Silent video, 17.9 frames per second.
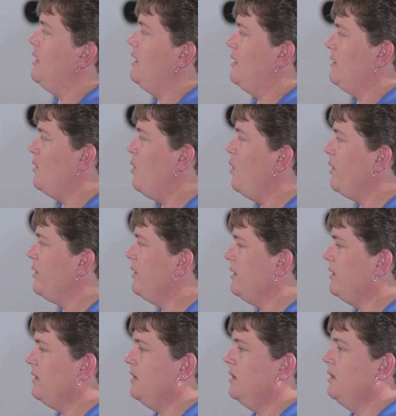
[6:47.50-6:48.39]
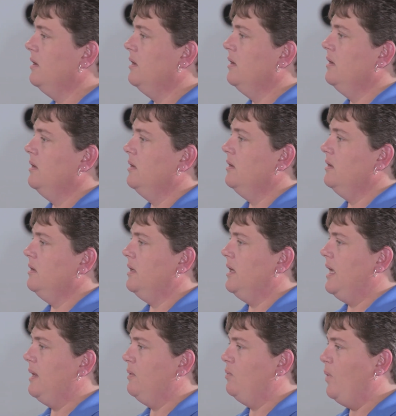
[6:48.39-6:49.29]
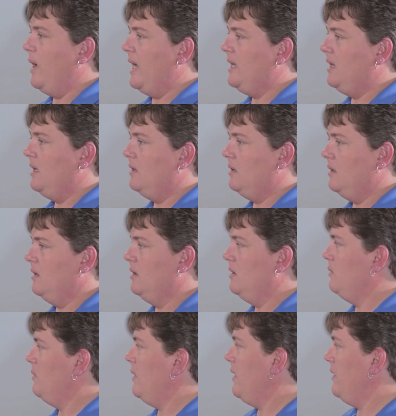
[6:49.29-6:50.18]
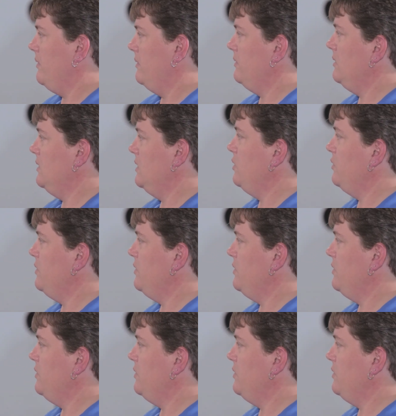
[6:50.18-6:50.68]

a, a corner and waiting while you